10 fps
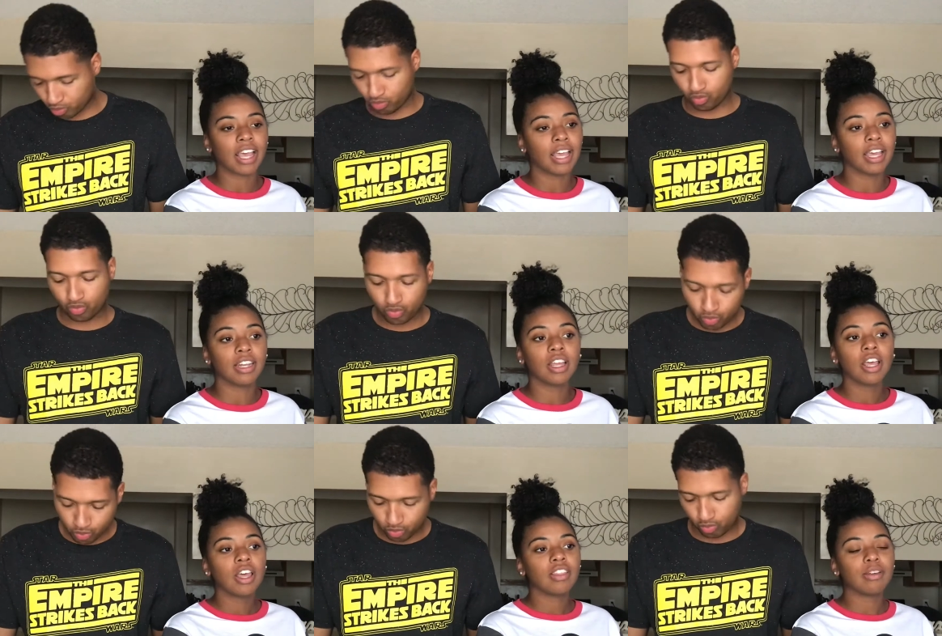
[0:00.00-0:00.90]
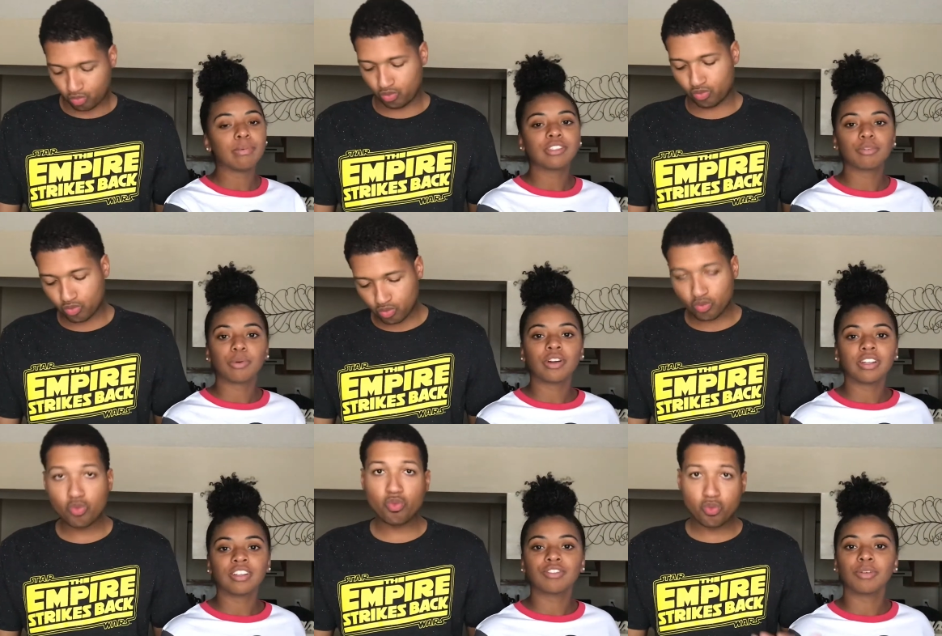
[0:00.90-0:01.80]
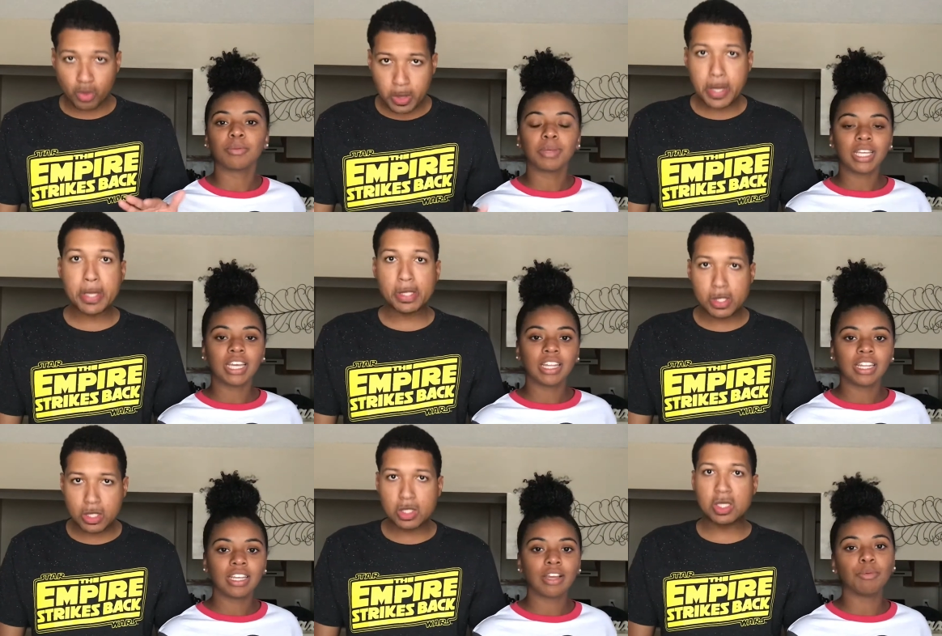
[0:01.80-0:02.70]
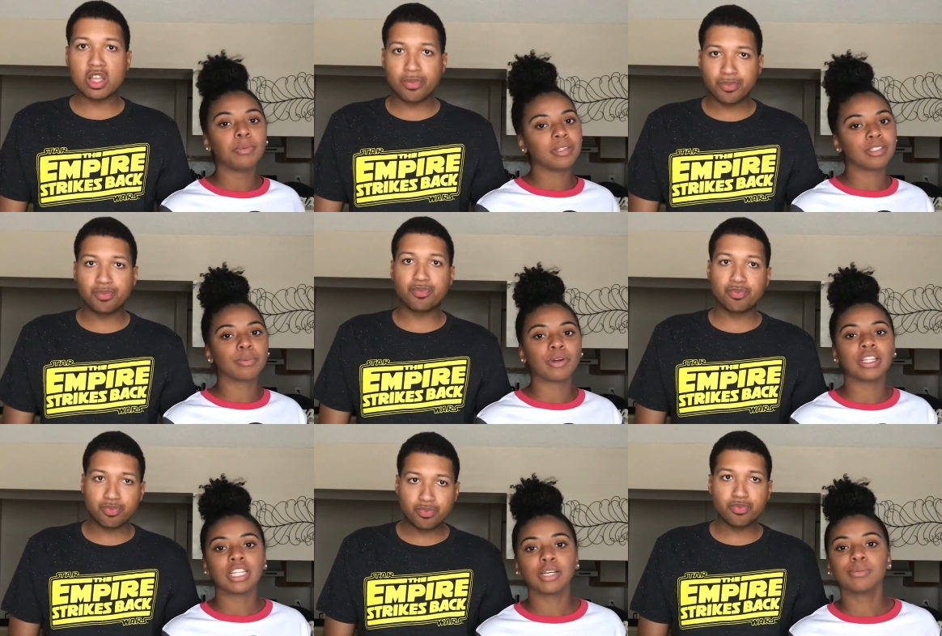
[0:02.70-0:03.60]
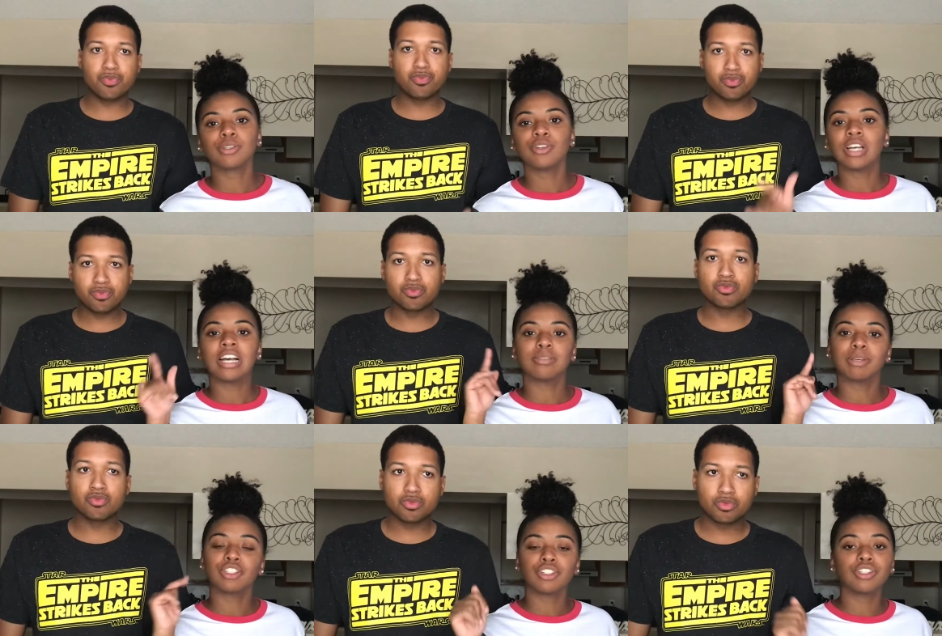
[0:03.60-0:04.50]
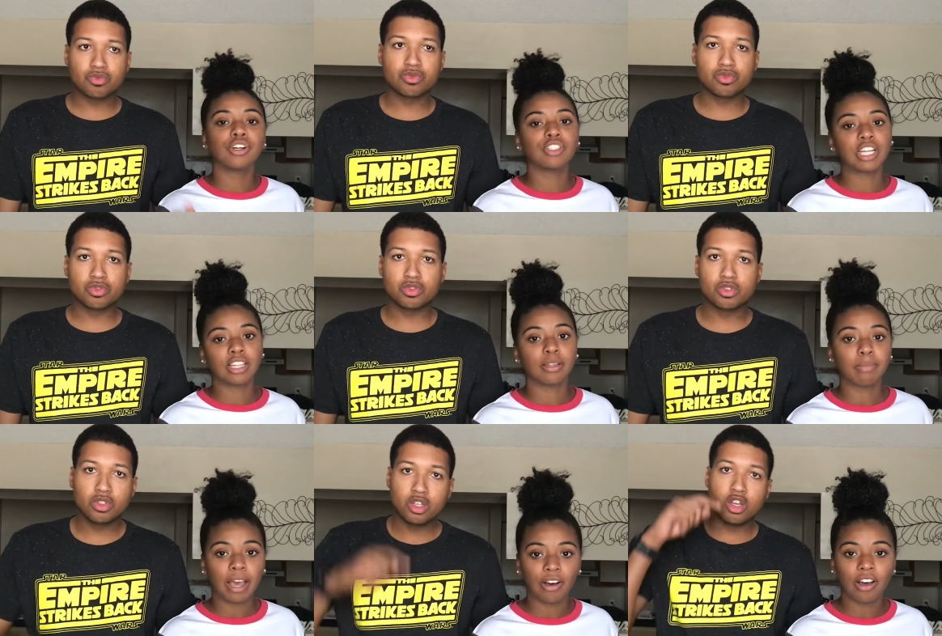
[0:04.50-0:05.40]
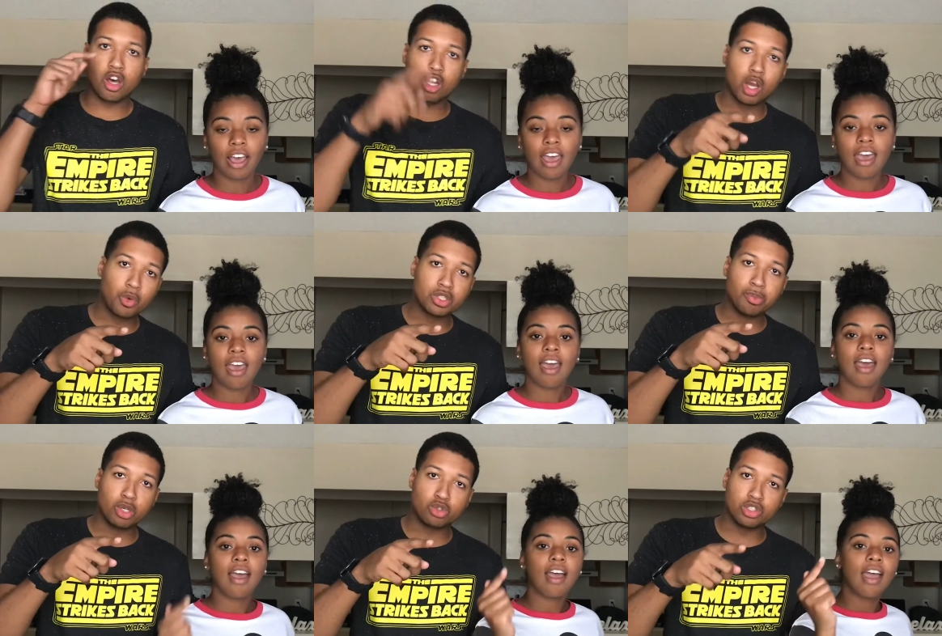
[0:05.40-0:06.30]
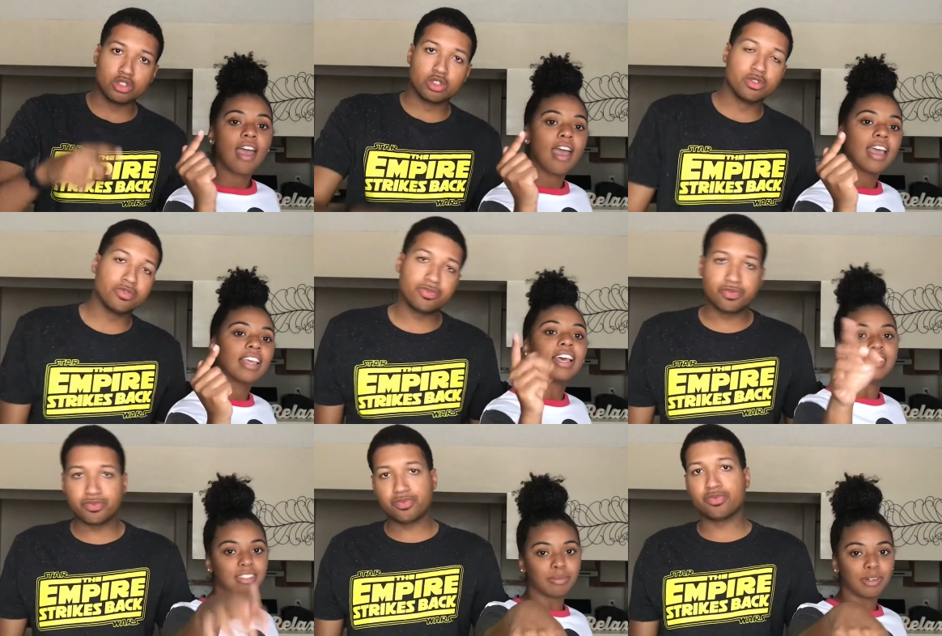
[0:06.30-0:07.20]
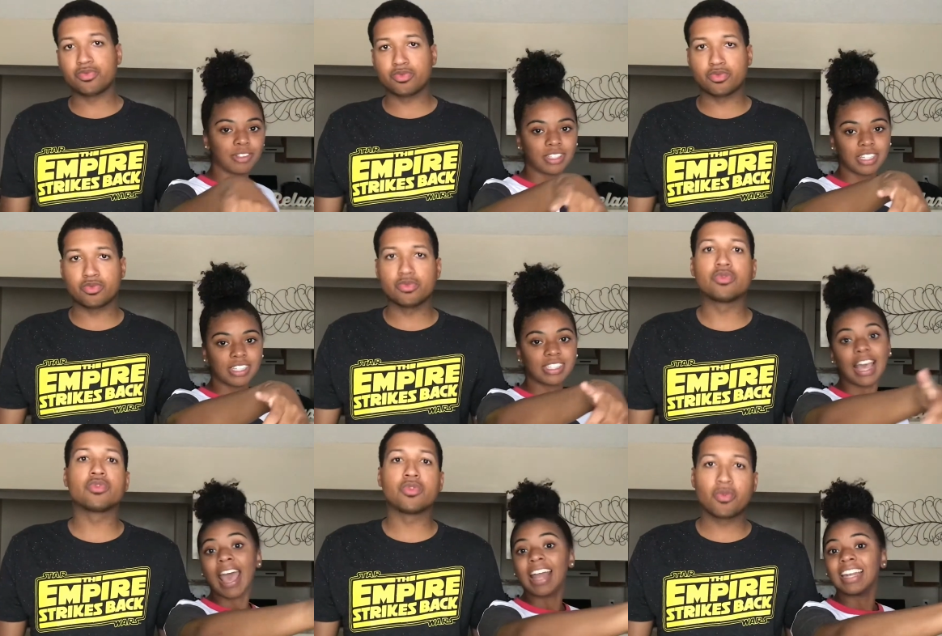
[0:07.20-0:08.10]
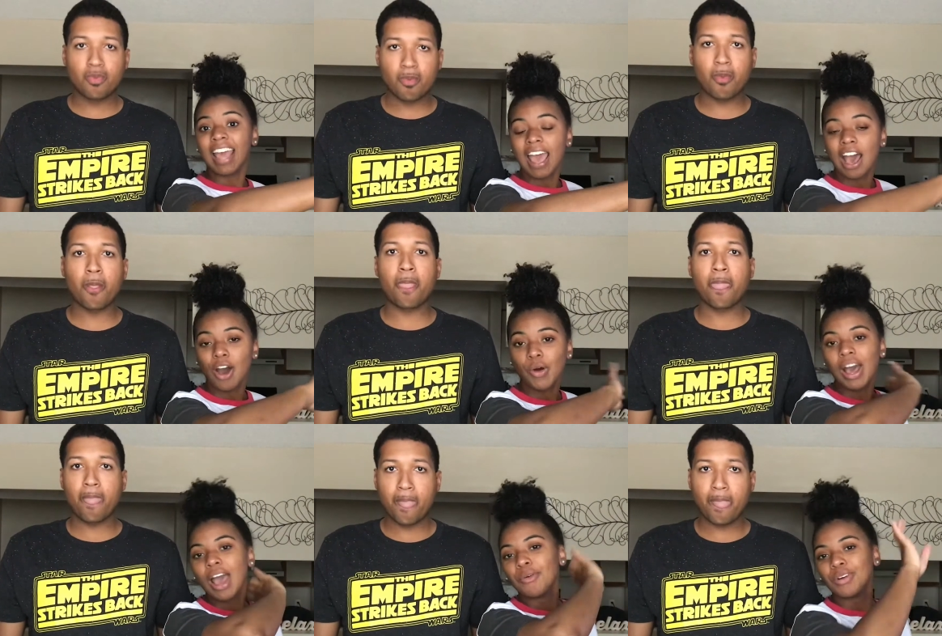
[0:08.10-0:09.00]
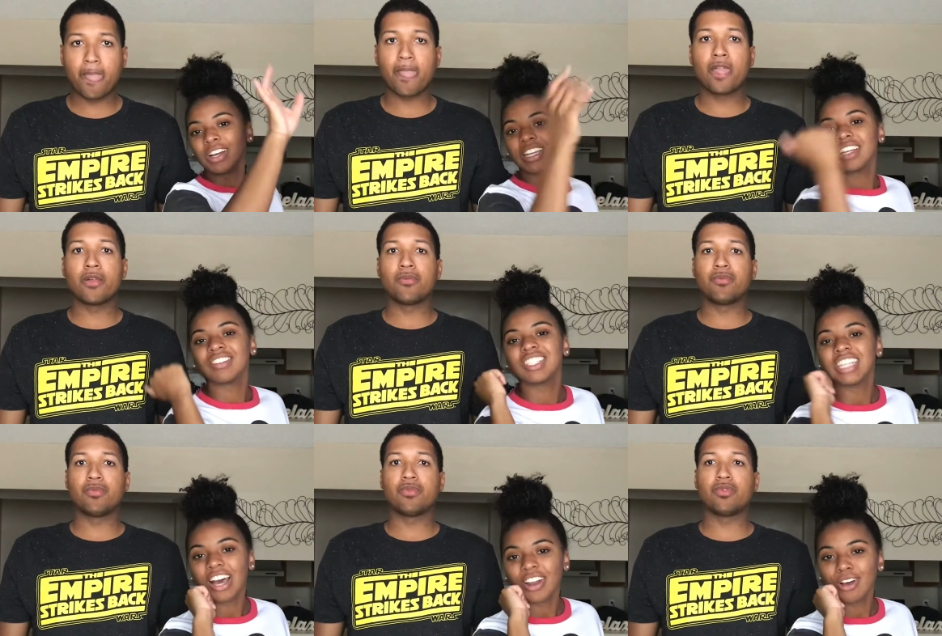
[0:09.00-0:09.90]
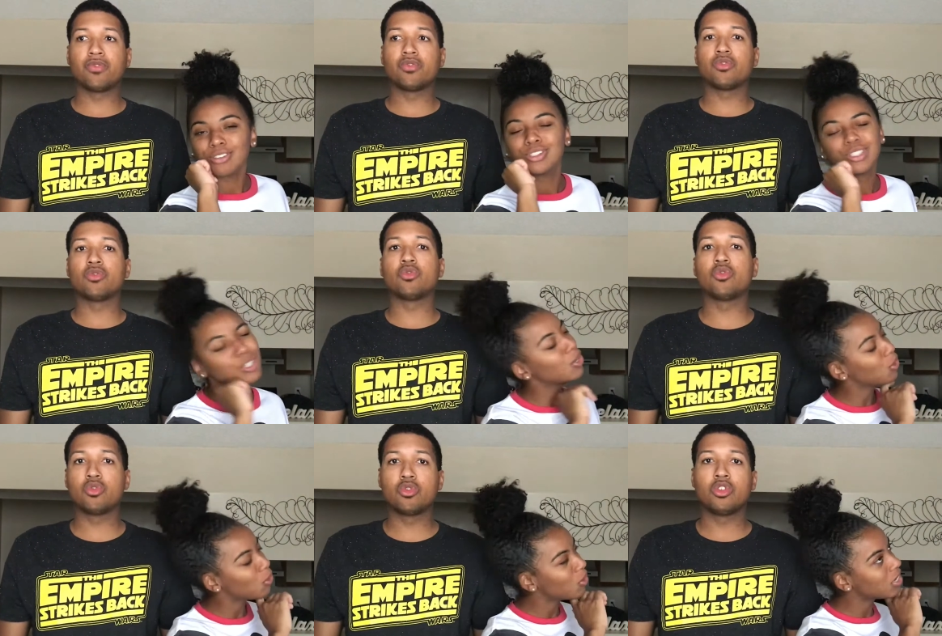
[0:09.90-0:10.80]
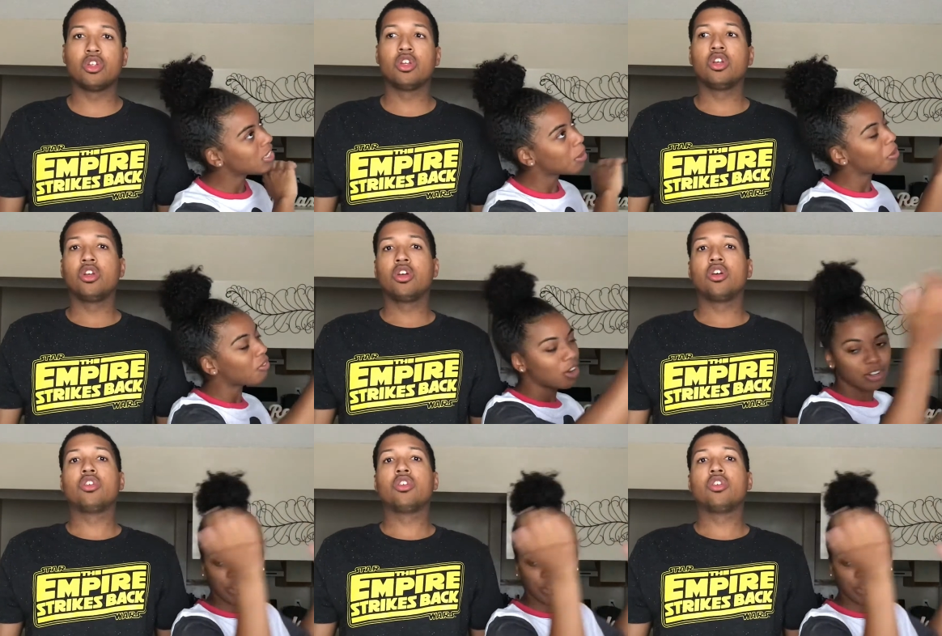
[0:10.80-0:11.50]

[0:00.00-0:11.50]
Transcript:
Speaker 1: and they've been supporting us from the beginning and we've been supporting them. So you guys make sure you go check them out.
Speaker 2: Along with the Middletons.
Speaker 1: Yes, the Middletons. And now we're going to give a shout out to some of our